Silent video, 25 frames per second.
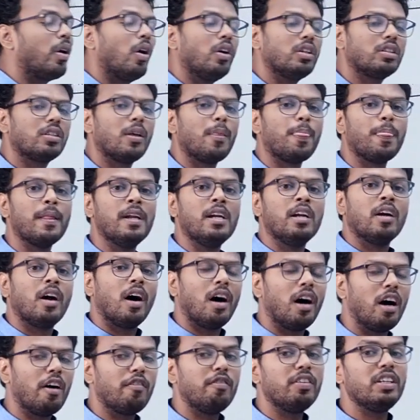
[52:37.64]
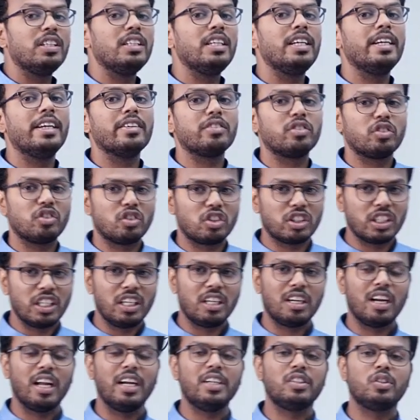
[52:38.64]
Because we need a
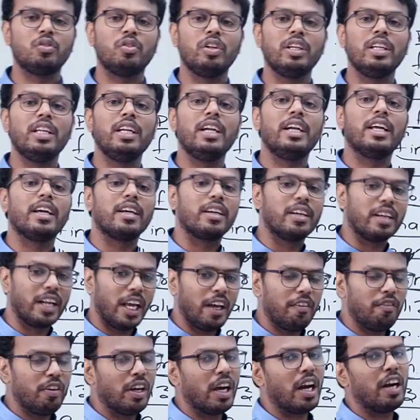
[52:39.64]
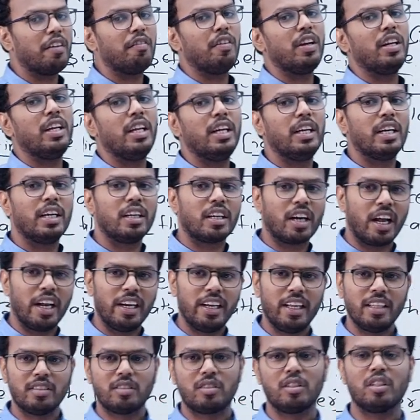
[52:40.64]
street lights, we need a graveyard, we need a
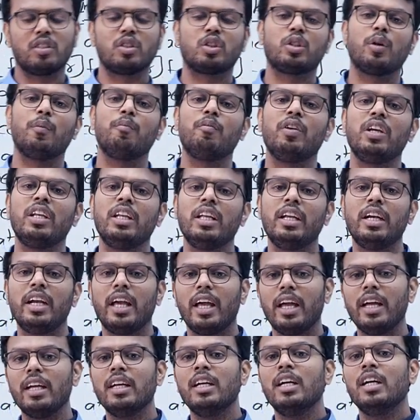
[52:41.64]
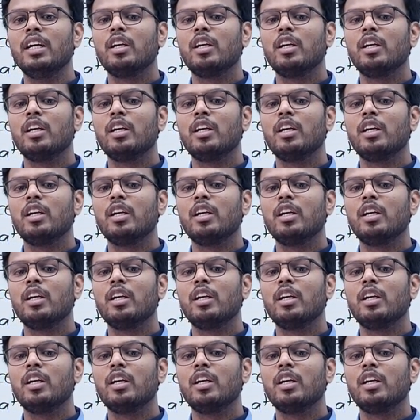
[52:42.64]
drainage system, we need a,